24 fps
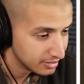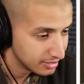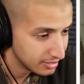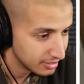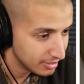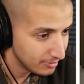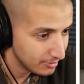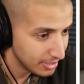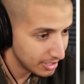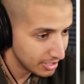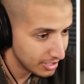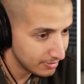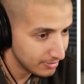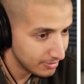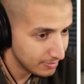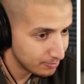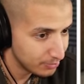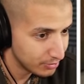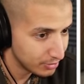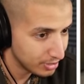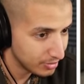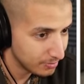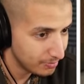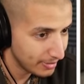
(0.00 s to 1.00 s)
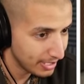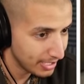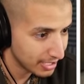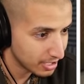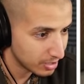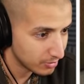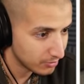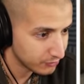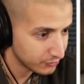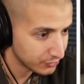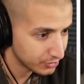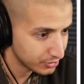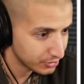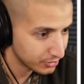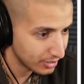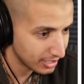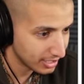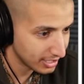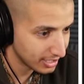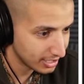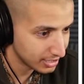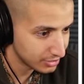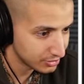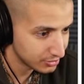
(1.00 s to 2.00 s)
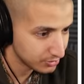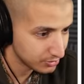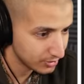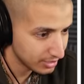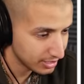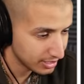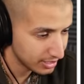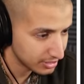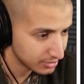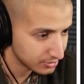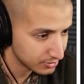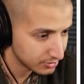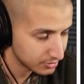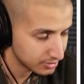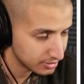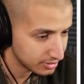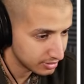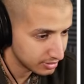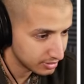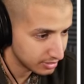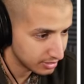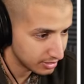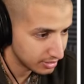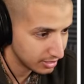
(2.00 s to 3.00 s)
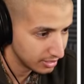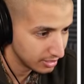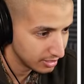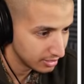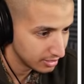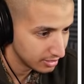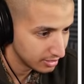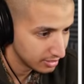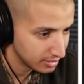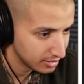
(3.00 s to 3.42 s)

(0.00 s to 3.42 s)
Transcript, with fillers: Let me let me put it back up for you. I got you. I got you. No, no, no. If